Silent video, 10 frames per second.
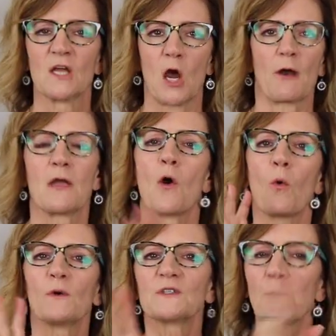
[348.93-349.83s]
All right,
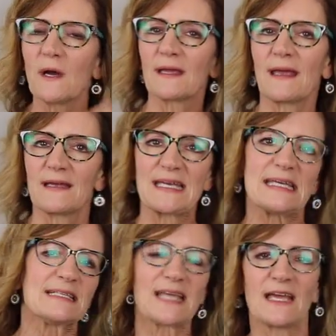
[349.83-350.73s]
what's one
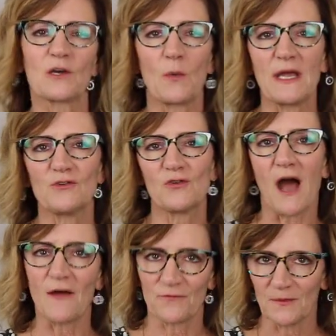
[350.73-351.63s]
key takeaway you
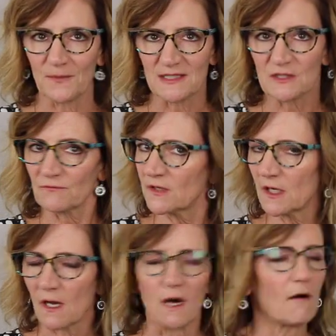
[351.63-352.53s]
got from this
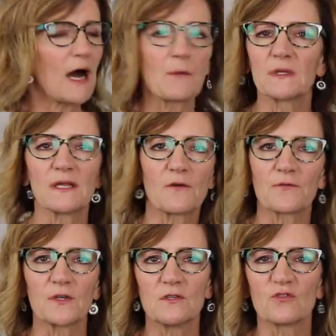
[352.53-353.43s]
video? I would
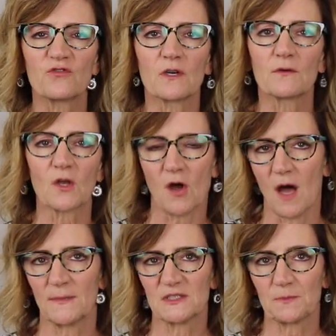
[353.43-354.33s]
love for you to share in the
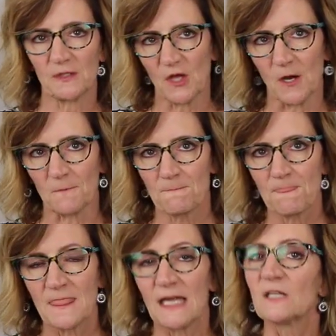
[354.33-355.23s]
comments below.
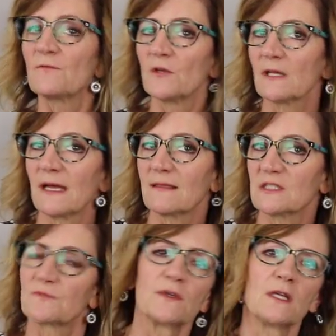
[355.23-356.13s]
And if you like
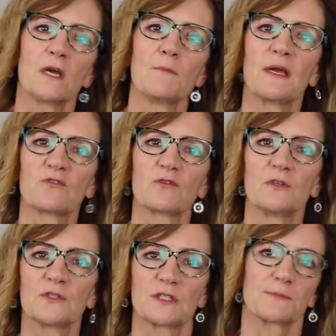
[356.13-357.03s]
this video, make sure
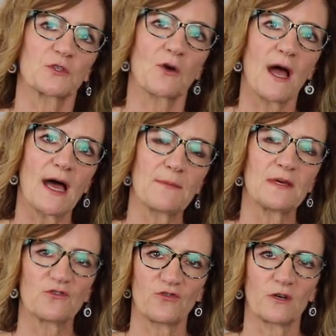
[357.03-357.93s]
you subscribe
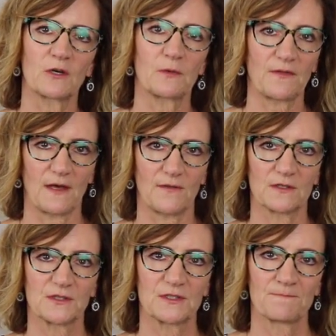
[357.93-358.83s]
and share it with
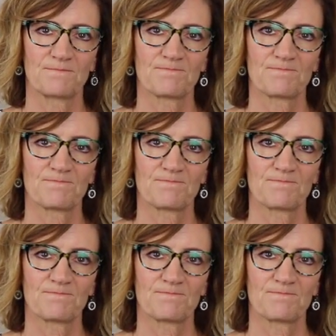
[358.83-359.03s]
others.